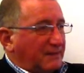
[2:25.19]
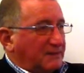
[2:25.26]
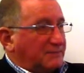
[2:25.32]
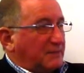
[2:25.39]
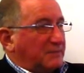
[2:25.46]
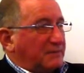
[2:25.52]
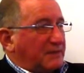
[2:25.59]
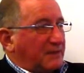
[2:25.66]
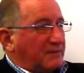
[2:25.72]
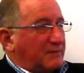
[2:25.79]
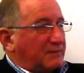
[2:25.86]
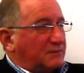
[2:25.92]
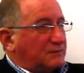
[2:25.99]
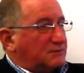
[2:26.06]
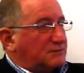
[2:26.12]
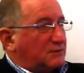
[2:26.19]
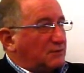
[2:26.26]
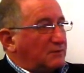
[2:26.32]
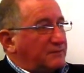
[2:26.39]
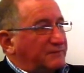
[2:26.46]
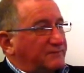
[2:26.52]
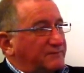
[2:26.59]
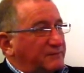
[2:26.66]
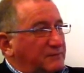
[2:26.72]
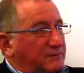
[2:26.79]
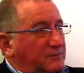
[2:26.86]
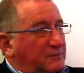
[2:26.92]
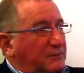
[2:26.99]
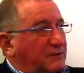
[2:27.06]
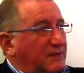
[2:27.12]
probably come at a good time if the
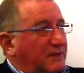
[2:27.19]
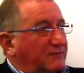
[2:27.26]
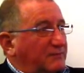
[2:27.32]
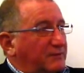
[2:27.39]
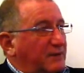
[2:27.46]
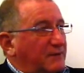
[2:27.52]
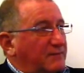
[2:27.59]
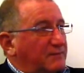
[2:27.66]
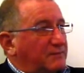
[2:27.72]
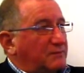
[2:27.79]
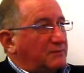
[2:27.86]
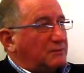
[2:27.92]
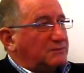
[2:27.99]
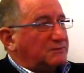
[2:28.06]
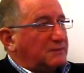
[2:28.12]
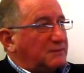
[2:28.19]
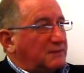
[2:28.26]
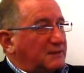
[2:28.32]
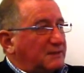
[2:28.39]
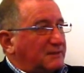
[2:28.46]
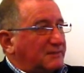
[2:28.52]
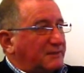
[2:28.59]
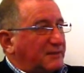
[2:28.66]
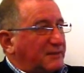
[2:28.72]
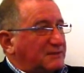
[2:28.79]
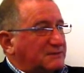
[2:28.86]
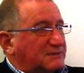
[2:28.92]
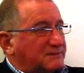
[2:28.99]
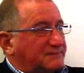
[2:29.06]
community aren't very happy with what's been done in the past.